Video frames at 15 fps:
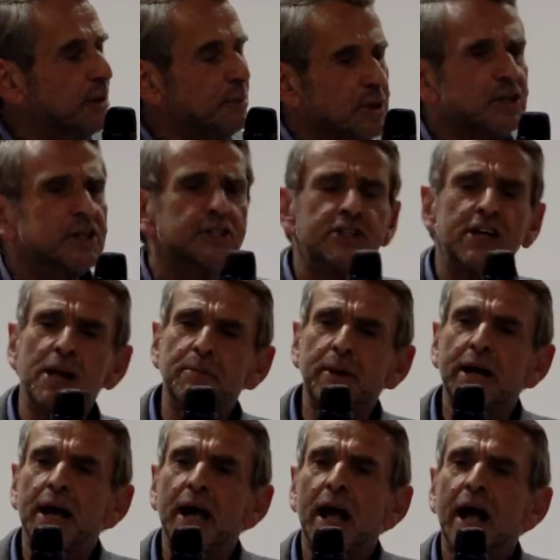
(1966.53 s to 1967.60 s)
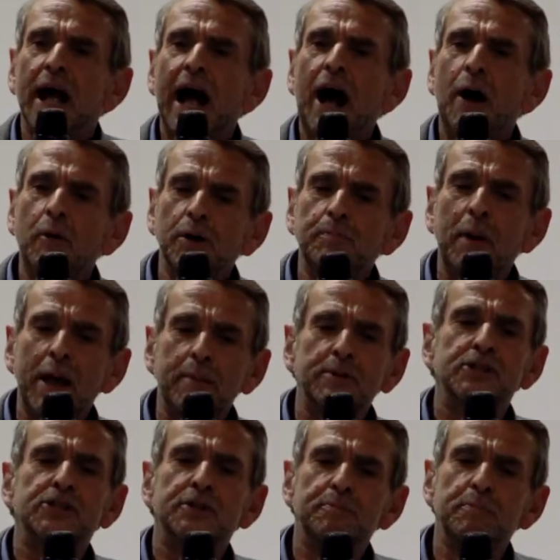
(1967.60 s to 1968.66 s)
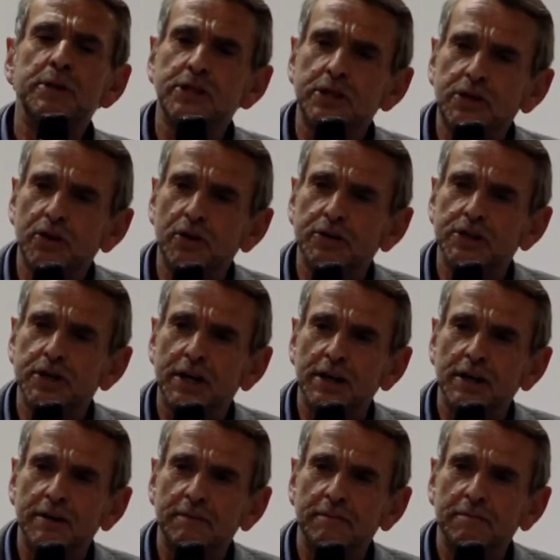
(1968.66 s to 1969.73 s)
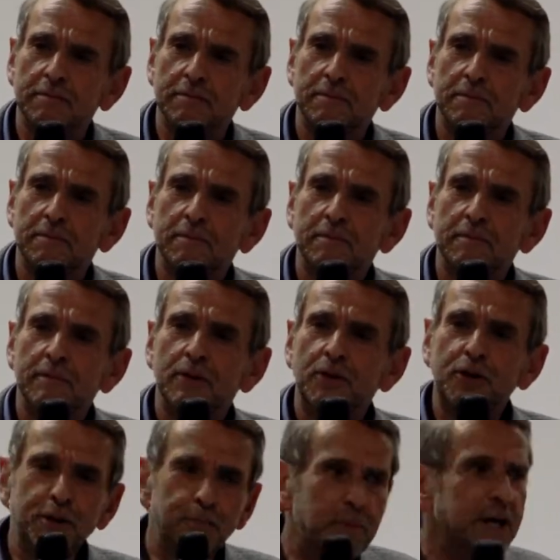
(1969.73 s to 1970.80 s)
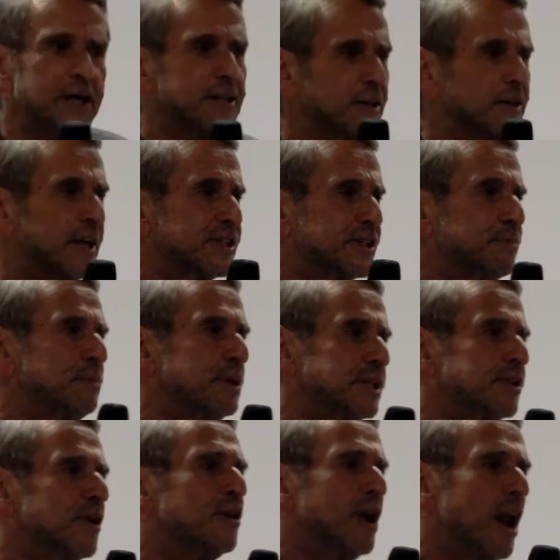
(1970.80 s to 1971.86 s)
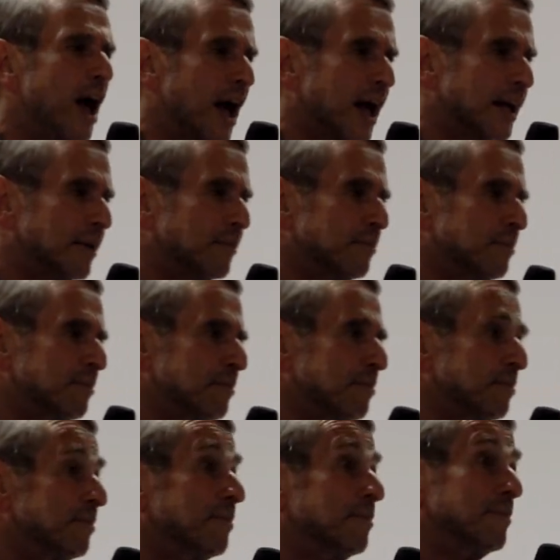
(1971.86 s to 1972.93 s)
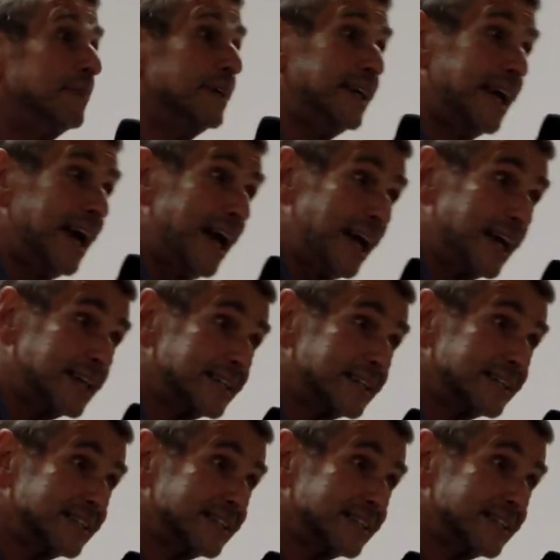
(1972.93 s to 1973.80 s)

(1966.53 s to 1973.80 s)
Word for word: Tell me, just tell me, how are papers submitted to you? Could it be that they're submitted online? Yes.